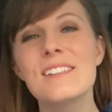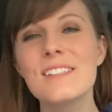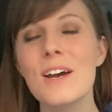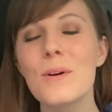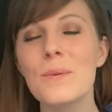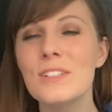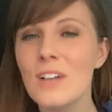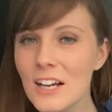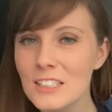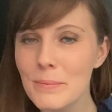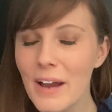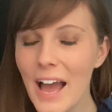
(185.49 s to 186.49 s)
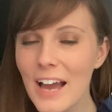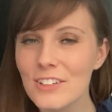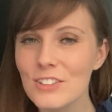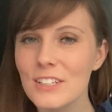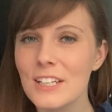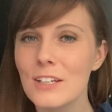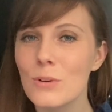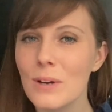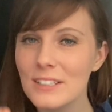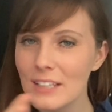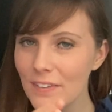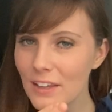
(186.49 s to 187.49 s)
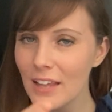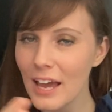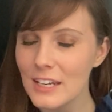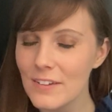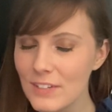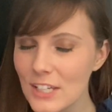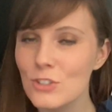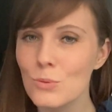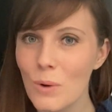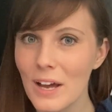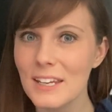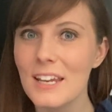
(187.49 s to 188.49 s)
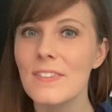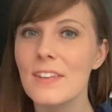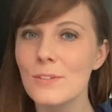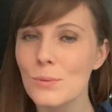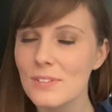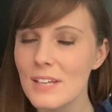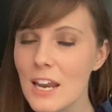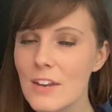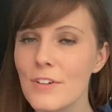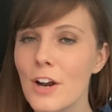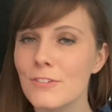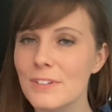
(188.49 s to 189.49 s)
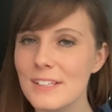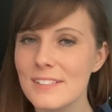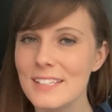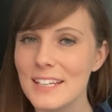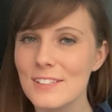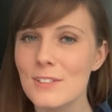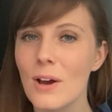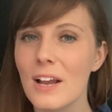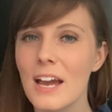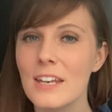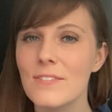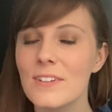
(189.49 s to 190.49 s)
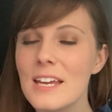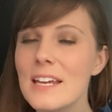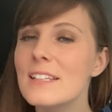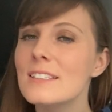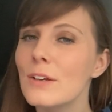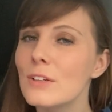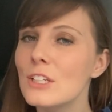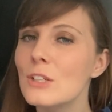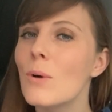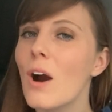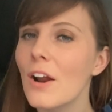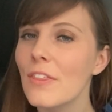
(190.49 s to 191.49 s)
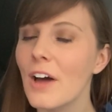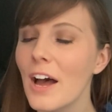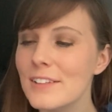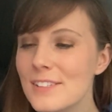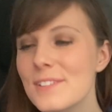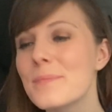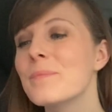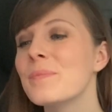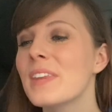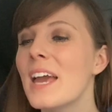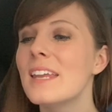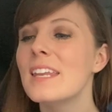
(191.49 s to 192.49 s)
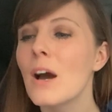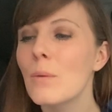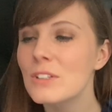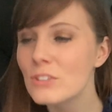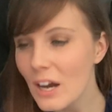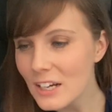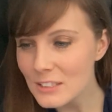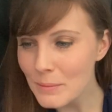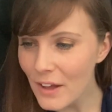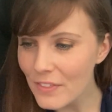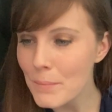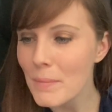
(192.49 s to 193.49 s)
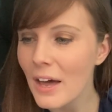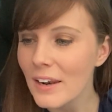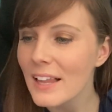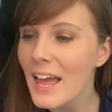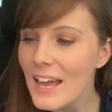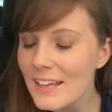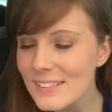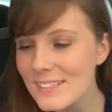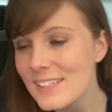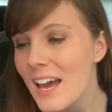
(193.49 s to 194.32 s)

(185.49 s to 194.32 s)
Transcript: So we talked about actually going down the line of each one, and this was kind of our reasoning, so I'll kind of tell you our thoughts. Now we talked about the Model S.